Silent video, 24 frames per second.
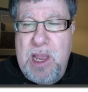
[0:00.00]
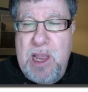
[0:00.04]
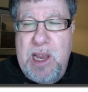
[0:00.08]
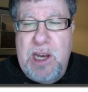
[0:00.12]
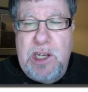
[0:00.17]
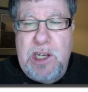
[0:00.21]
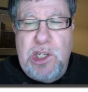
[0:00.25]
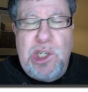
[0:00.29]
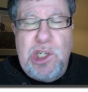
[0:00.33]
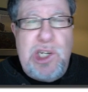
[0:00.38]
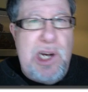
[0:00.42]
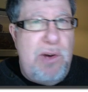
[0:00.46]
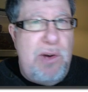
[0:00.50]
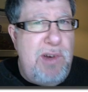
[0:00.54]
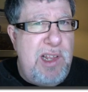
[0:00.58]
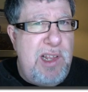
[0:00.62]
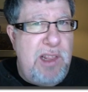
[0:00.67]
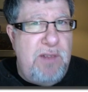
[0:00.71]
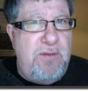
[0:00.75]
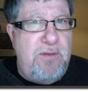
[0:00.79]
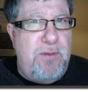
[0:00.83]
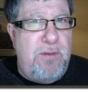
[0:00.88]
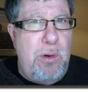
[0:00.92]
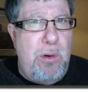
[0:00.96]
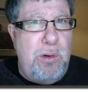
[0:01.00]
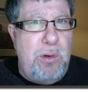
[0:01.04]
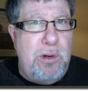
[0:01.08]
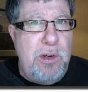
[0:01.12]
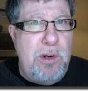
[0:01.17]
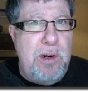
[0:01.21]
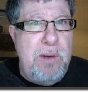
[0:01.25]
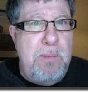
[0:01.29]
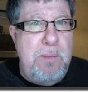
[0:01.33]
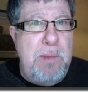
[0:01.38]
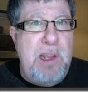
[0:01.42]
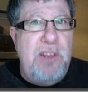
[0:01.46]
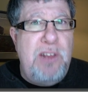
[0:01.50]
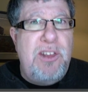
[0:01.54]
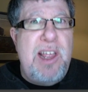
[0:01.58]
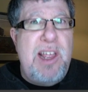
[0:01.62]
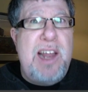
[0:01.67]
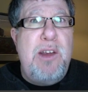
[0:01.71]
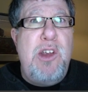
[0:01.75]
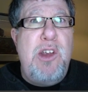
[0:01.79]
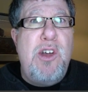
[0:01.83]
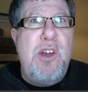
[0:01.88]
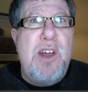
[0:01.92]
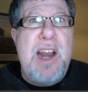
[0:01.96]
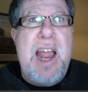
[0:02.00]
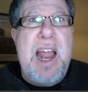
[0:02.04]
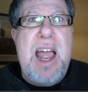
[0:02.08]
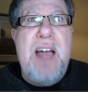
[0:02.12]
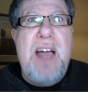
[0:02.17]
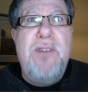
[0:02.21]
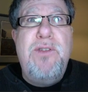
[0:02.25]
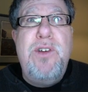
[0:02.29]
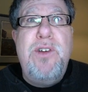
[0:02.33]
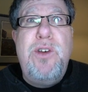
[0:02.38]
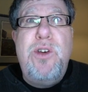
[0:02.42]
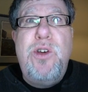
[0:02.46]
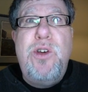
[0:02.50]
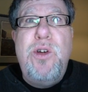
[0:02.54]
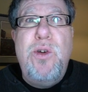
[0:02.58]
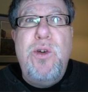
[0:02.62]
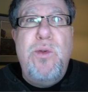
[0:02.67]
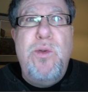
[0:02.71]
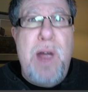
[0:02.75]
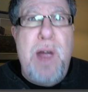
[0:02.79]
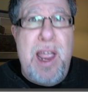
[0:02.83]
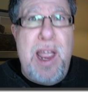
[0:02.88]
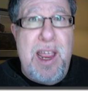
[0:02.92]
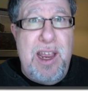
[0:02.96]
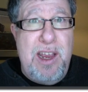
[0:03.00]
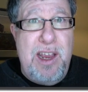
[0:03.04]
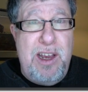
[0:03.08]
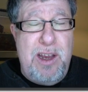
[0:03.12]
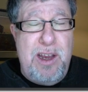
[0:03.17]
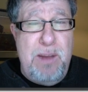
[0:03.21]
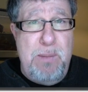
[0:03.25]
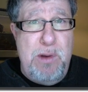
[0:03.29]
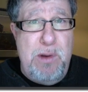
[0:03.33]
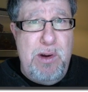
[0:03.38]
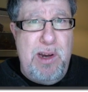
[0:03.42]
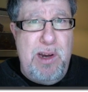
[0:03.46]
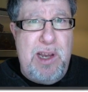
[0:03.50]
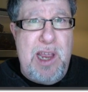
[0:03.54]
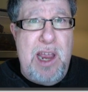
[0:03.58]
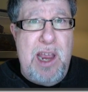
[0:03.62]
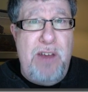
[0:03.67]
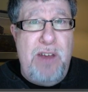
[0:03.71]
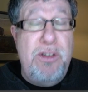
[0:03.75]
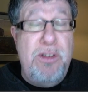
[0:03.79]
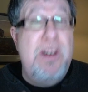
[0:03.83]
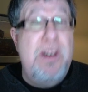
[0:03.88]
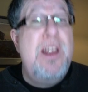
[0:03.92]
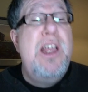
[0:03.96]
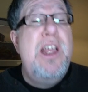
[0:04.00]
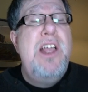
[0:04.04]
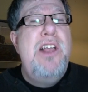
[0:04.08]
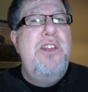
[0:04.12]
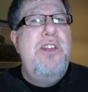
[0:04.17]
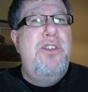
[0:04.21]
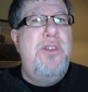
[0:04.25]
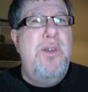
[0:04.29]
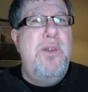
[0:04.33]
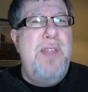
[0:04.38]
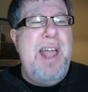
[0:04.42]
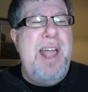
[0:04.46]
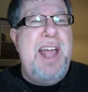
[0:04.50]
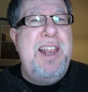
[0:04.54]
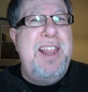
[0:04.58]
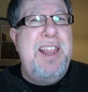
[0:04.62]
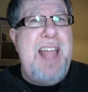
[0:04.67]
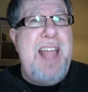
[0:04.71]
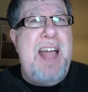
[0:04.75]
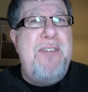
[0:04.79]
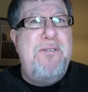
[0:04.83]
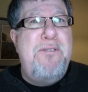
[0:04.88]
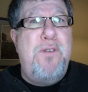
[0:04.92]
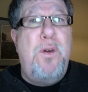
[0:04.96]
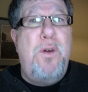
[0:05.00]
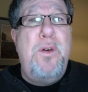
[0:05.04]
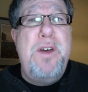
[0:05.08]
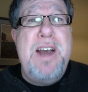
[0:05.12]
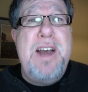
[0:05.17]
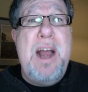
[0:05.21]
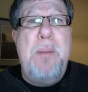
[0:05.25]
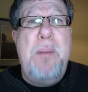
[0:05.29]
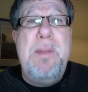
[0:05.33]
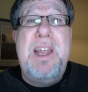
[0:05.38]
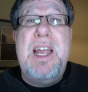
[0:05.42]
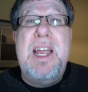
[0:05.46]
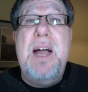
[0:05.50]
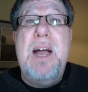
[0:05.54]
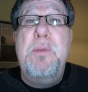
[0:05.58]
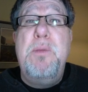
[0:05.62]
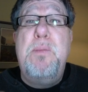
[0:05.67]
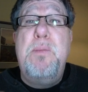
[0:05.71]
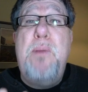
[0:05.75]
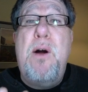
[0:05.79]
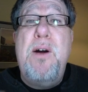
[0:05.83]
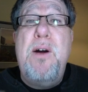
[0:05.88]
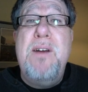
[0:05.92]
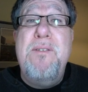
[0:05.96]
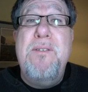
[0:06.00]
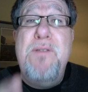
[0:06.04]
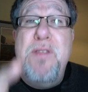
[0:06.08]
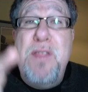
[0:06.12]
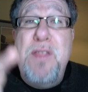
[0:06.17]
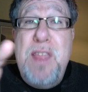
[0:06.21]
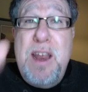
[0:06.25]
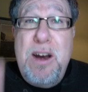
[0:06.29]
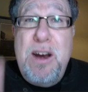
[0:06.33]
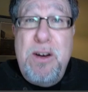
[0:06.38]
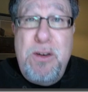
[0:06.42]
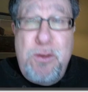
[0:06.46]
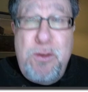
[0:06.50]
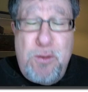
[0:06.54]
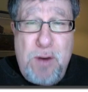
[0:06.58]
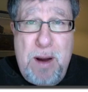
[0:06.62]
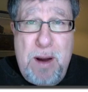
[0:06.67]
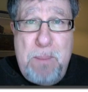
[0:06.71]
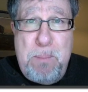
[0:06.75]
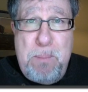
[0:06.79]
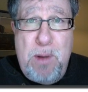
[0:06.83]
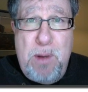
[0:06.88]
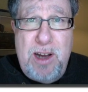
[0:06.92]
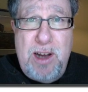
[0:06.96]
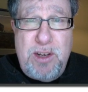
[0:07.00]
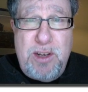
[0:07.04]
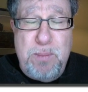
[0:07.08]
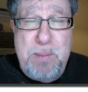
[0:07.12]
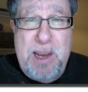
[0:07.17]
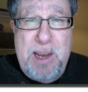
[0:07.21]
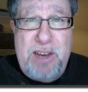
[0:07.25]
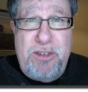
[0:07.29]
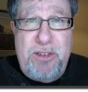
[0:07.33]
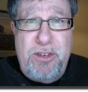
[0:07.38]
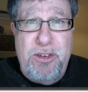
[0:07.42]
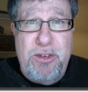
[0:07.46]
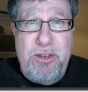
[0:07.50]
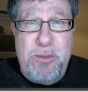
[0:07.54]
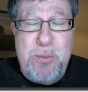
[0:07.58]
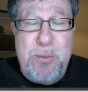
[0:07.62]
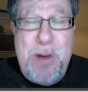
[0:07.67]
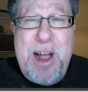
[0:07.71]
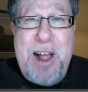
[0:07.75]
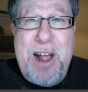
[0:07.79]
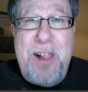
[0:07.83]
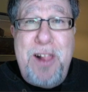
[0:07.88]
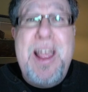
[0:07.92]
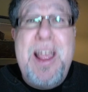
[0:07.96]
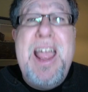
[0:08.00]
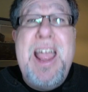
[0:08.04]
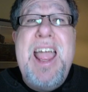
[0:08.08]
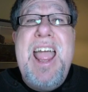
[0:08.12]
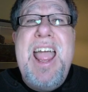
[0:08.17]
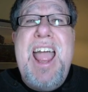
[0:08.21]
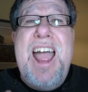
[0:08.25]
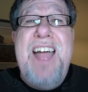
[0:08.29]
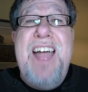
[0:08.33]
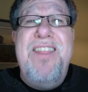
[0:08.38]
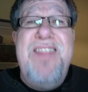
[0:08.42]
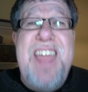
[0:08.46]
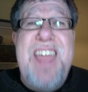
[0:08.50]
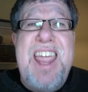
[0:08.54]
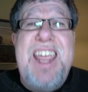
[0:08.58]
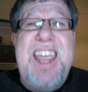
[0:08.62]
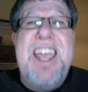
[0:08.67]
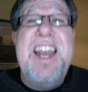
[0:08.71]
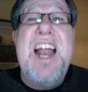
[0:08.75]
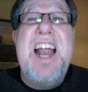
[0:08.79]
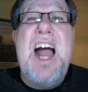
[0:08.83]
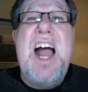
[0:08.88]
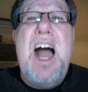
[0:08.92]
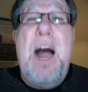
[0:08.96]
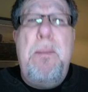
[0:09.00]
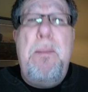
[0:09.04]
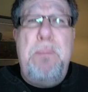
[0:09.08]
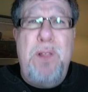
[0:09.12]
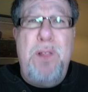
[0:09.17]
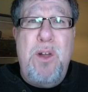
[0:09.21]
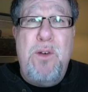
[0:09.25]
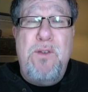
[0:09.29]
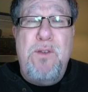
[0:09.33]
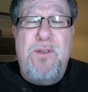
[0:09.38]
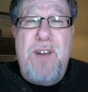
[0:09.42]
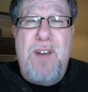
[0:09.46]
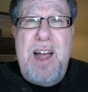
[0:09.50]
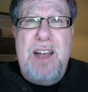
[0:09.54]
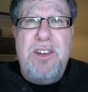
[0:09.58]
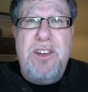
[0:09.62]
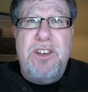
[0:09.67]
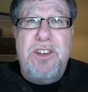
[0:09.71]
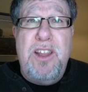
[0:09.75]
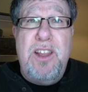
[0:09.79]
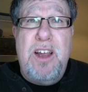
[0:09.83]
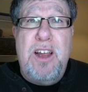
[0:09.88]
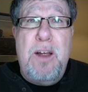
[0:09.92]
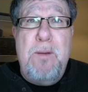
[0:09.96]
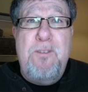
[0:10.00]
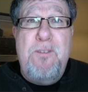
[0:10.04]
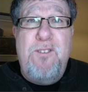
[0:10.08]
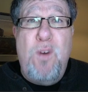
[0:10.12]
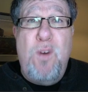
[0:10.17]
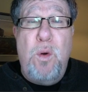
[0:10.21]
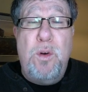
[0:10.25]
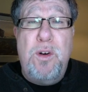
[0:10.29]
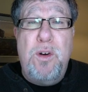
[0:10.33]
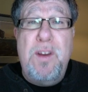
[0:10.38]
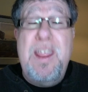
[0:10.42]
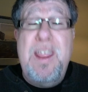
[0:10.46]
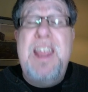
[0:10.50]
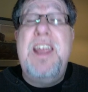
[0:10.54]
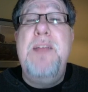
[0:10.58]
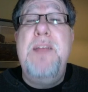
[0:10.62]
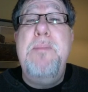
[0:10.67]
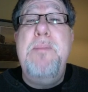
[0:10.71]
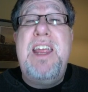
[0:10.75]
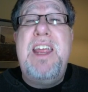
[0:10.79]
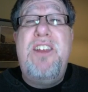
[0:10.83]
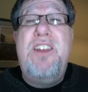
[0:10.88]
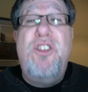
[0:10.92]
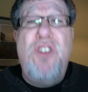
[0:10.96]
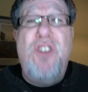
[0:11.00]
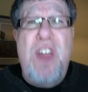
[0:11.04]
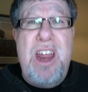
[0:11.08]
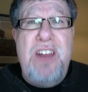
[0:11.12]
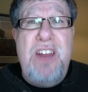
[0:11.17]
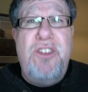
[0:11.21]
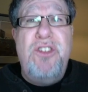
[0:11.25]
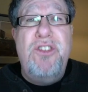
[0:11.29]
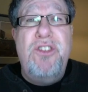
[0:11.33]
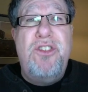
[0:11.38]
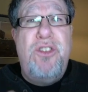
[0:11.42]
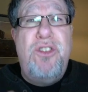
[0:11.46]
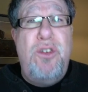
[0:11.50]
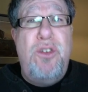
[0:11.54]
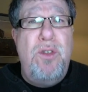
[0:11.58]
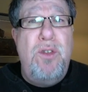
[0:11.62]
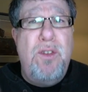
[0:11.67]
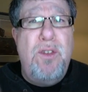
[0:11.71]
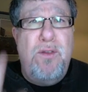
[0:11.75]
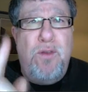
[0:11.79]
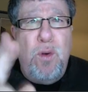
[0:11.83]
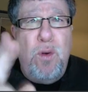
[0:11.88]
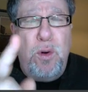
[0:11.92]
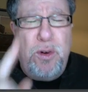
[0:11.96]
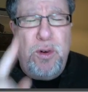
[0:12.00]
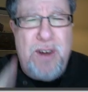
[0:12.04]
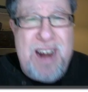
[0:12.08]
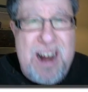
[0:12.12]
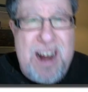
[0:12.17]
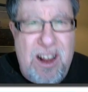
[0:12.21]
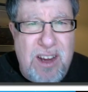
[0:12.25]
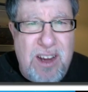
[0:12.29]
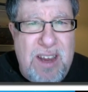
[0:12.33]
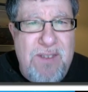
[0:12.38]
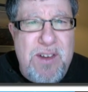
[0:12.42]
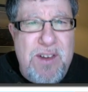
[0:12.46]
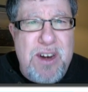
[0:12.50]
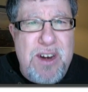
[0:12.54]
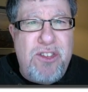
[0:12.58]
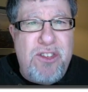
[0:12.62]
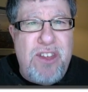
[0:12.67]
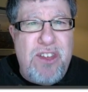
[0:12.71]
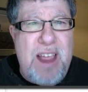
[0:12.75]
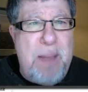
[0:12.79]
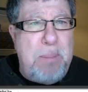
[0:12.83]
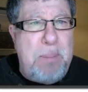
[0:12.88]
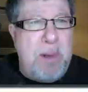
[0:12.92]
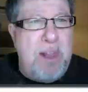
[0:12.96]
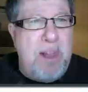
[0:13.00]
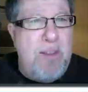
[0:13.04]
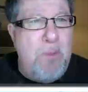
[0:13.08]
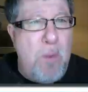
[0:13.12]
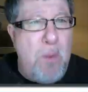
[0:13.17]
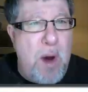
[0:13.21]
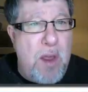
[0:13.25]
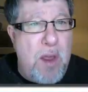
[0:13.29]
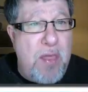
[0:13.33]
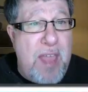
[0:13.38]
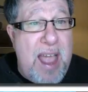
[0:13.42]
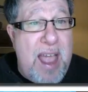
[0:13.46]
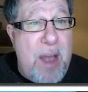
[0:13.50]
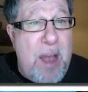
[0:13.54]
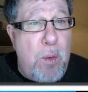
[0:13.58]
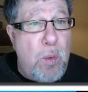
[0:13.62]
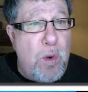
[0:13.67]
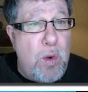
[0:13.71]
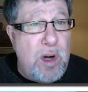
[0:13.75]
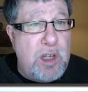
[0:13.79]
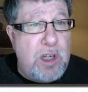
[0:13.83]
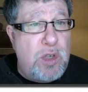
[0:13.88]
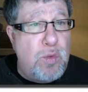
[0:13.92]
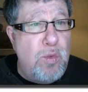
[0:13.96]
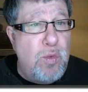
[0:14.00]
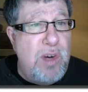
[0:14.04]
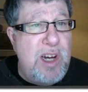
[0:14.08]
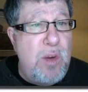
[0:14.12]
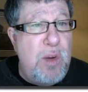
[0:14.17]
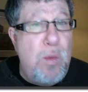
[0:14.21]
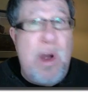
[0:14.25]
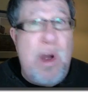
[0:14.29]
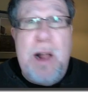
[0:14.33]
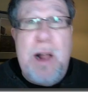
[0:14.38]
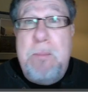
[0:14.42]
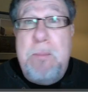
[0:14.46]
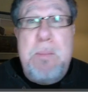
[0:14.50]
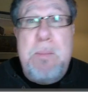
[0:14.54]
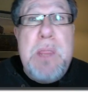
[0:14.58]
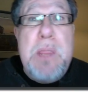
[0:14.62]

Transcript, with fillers: Sharing the folder means that you can have two way communication. So that, that folder now becomes part of their Dropbox mix as well, and they can upload files to the folder, they can make changes to the folder. And I'll give you an example of where that works really well.